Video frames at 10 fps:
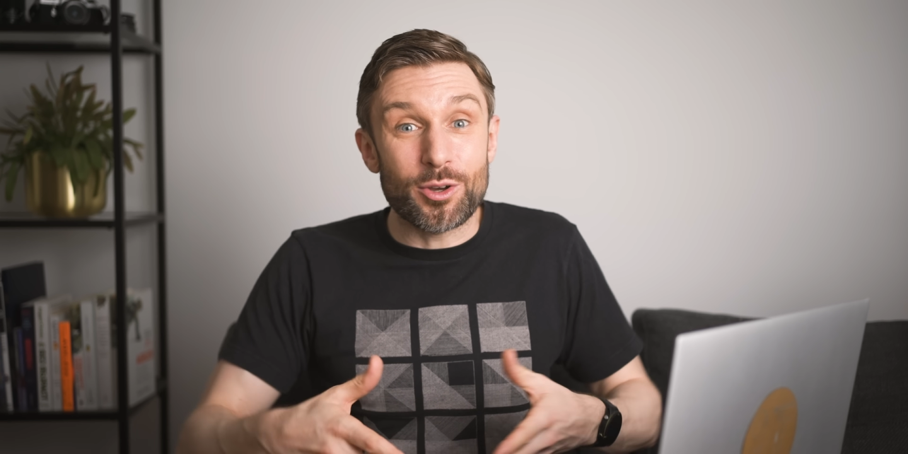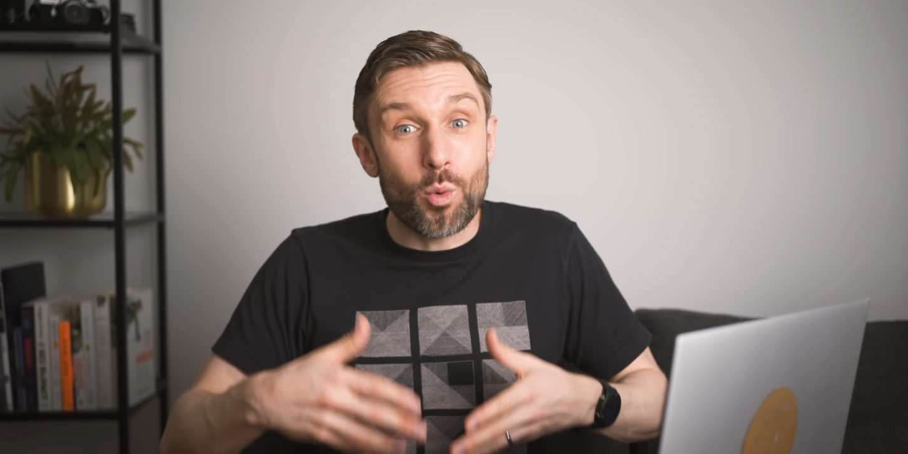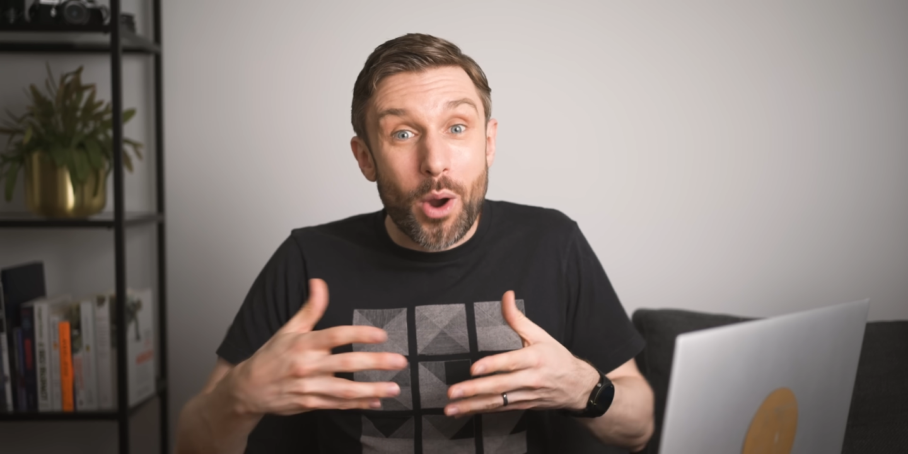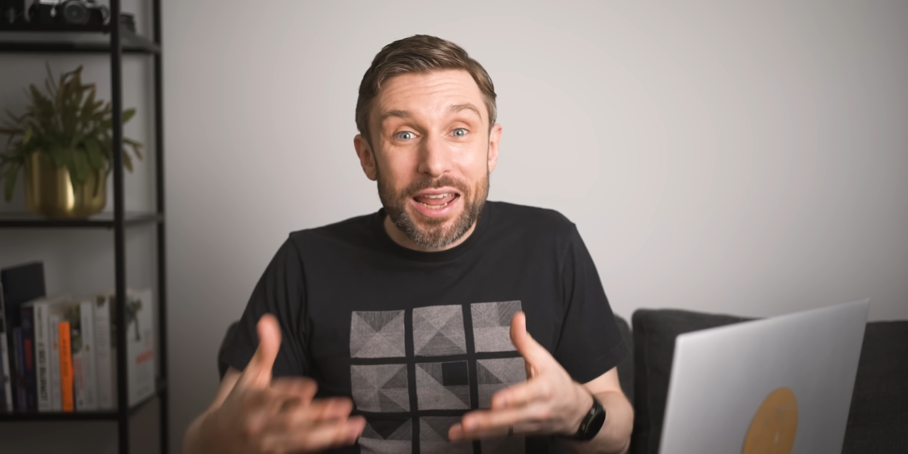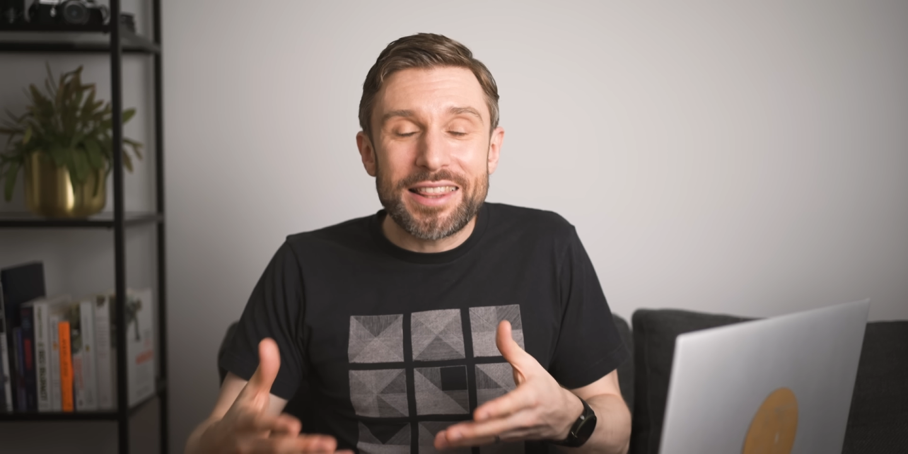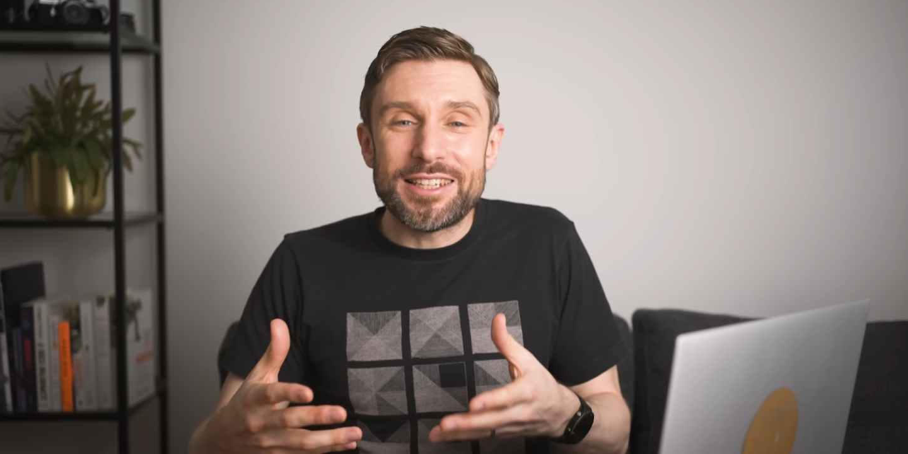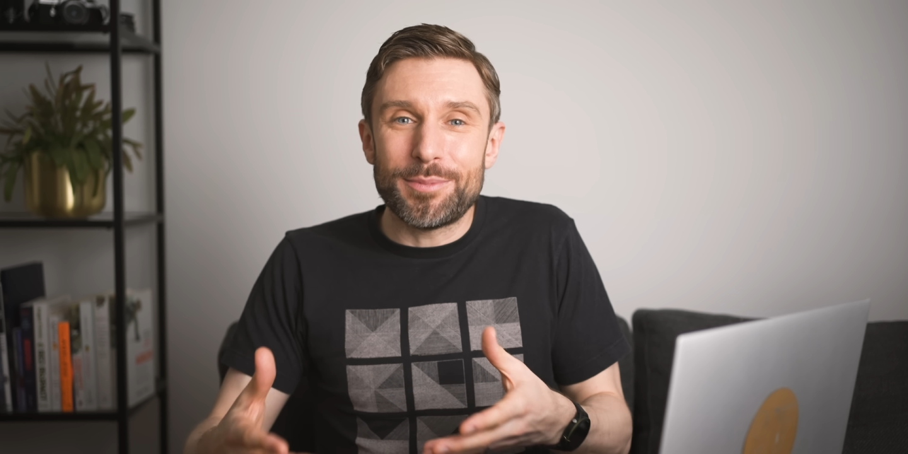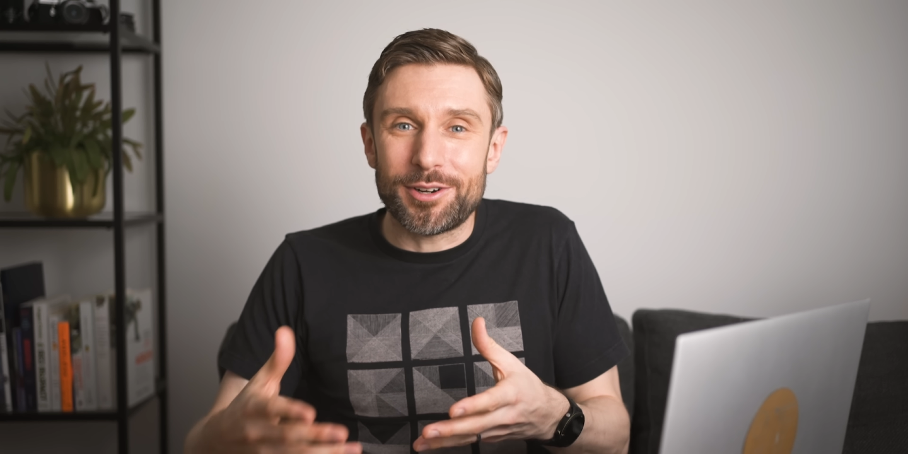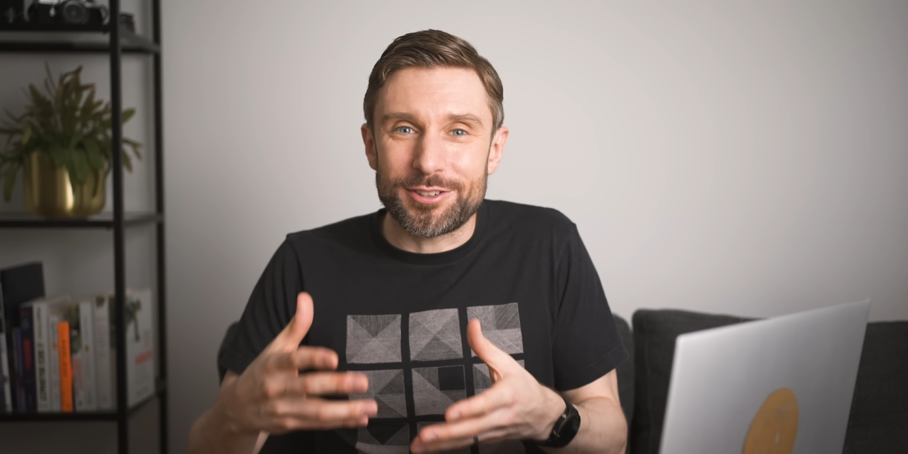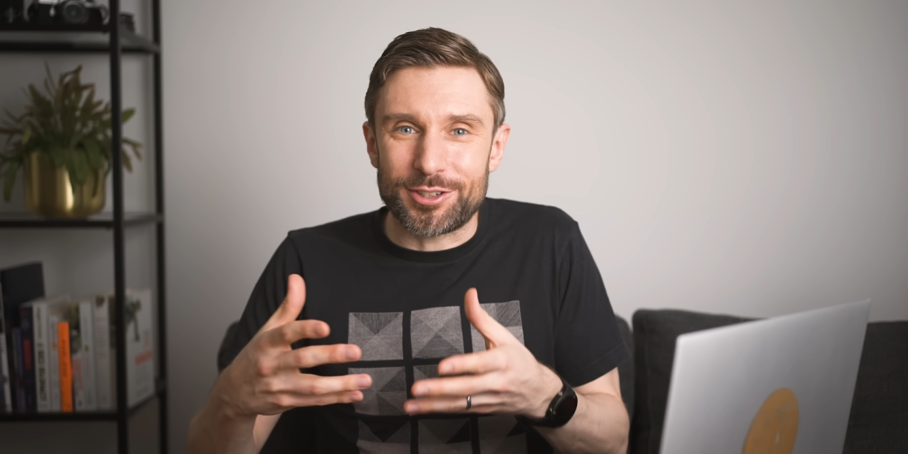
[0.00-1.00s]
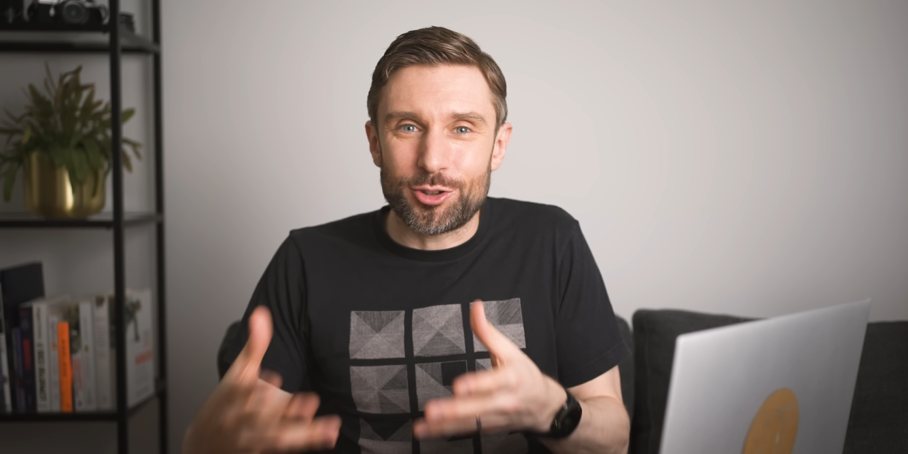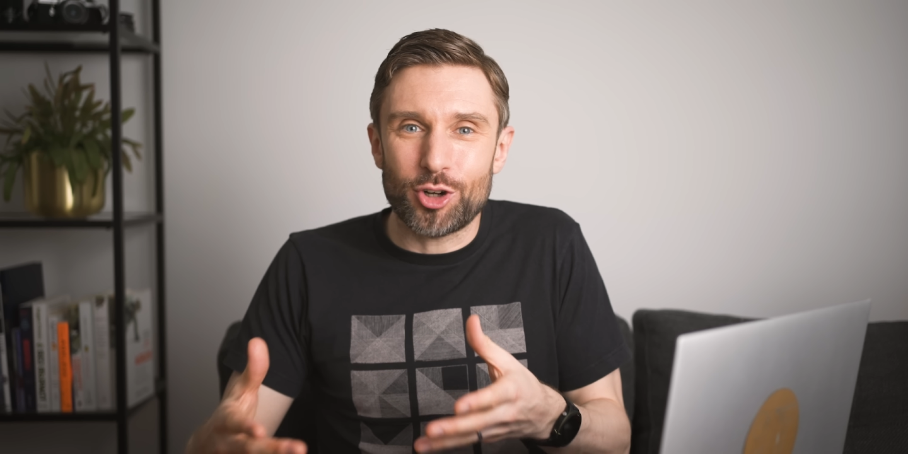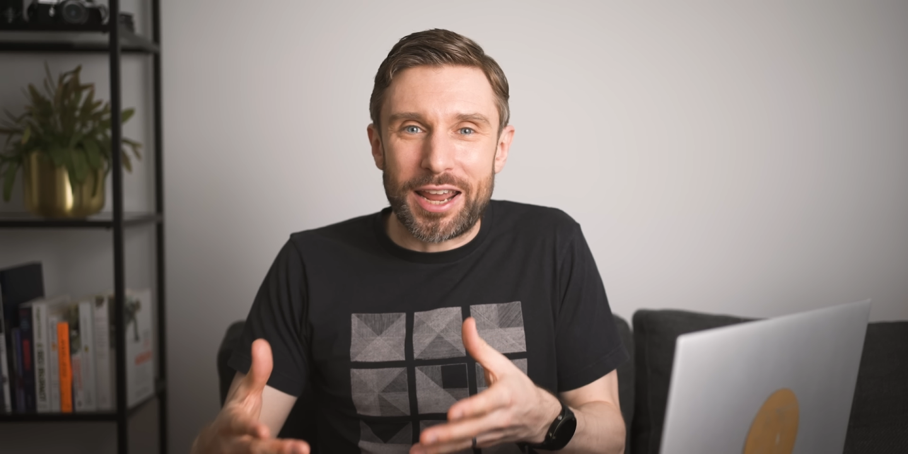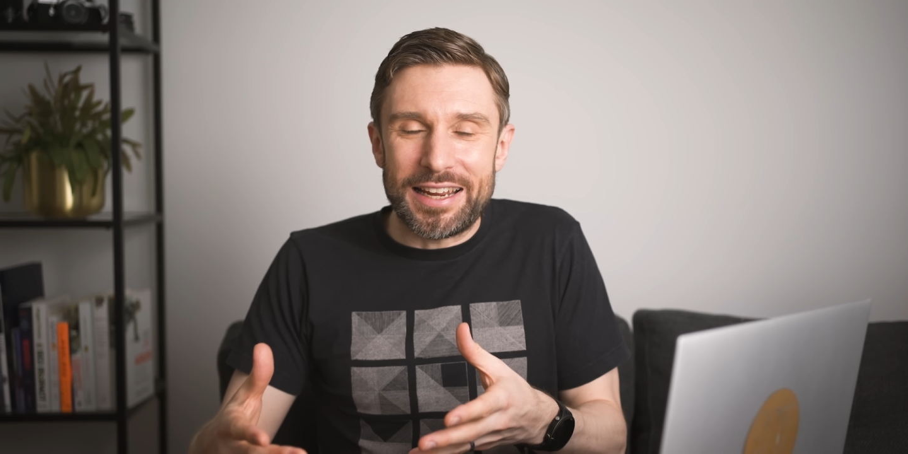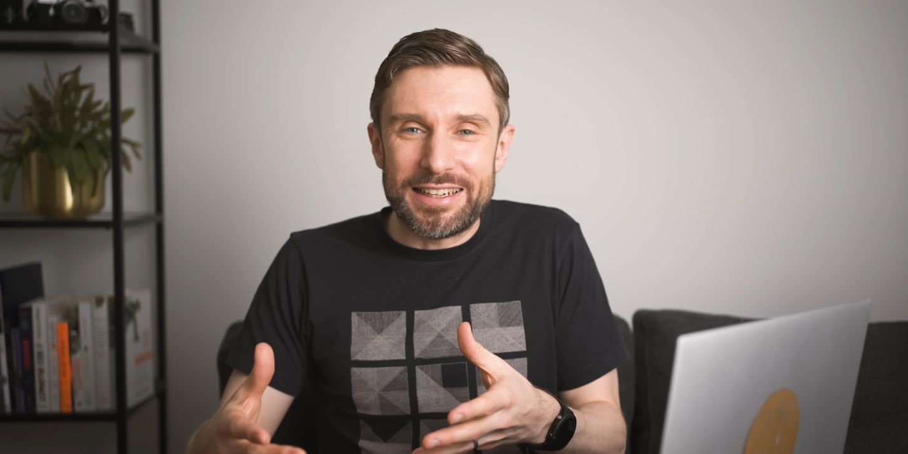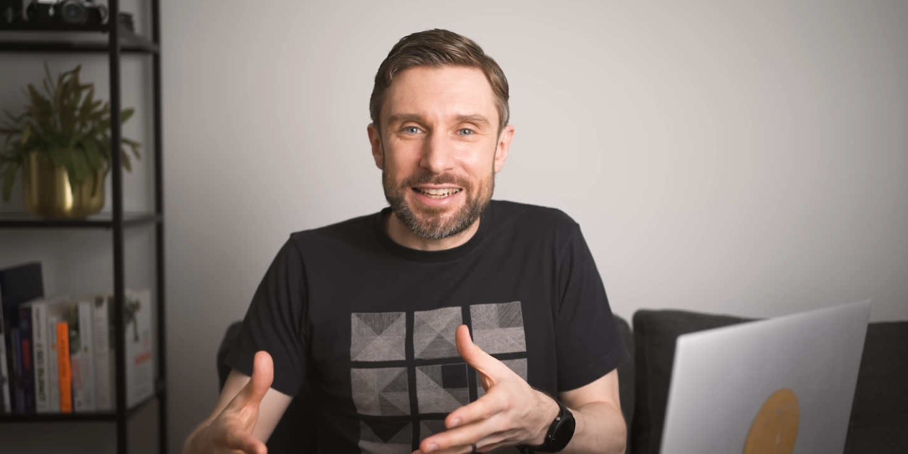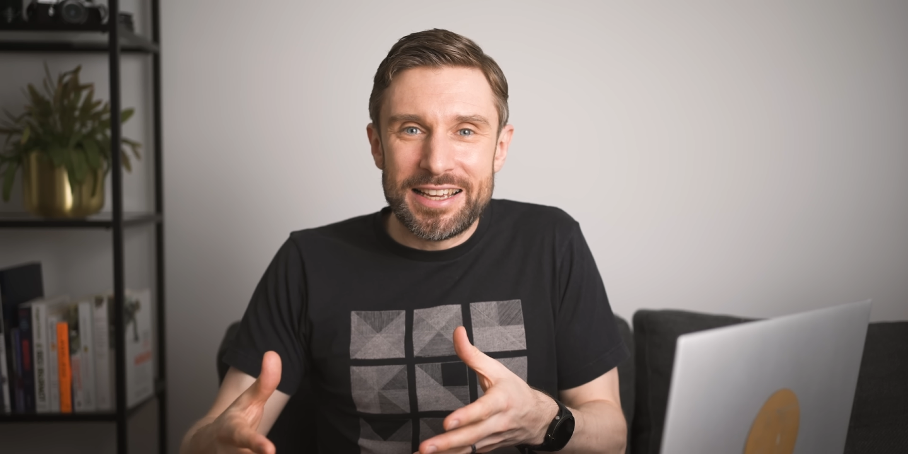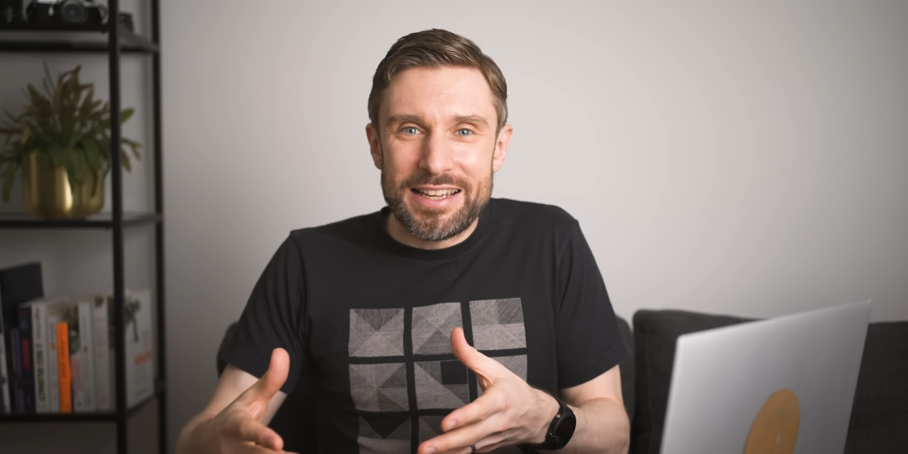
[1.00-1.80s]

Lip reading: way these models are trained